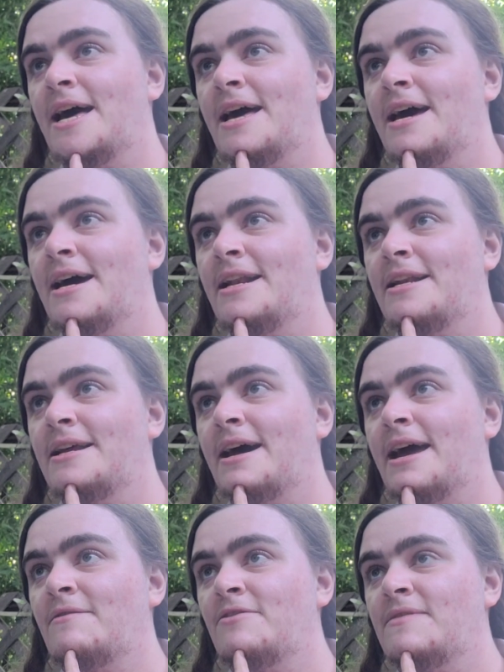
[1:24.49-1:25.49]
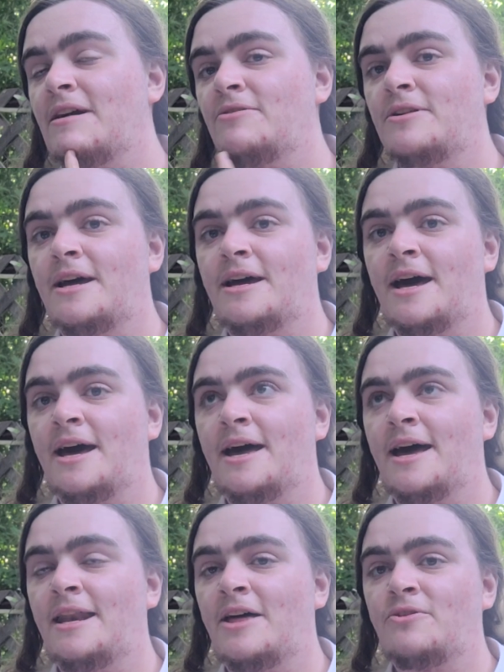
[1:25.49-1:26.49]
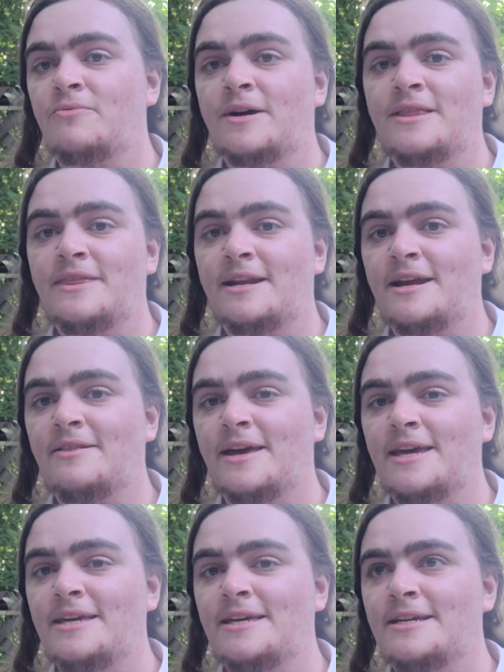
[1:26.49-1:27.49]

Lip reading: and I haven't found another one that I like